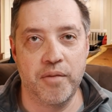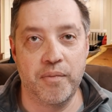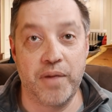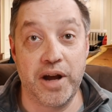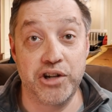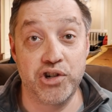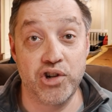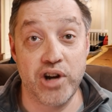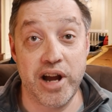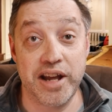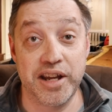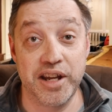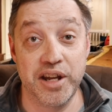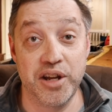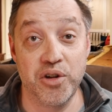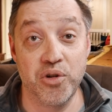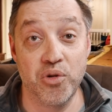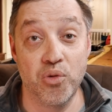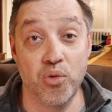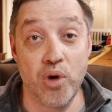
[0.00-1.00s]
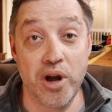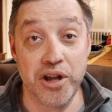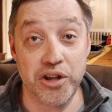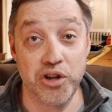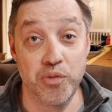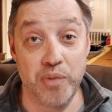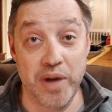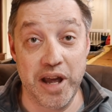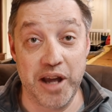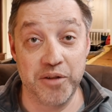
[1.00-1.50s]
By tracking what
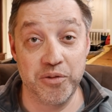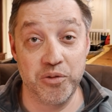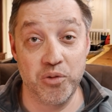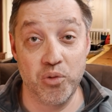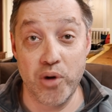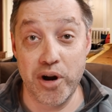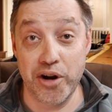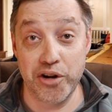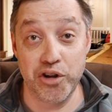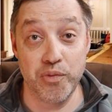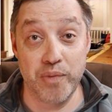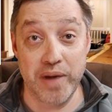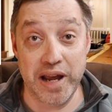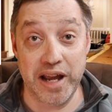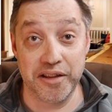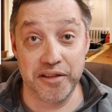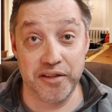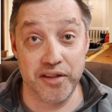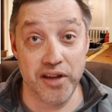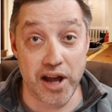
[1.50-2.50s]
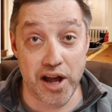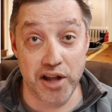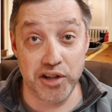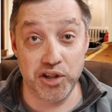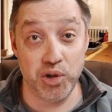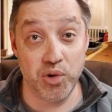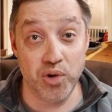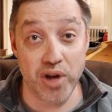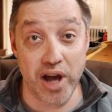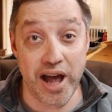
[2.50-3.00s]
you bet, where you bet, the
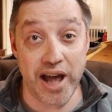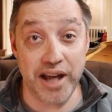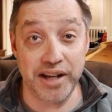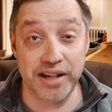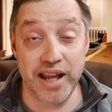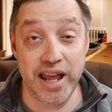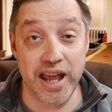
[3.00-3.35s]
odds you got,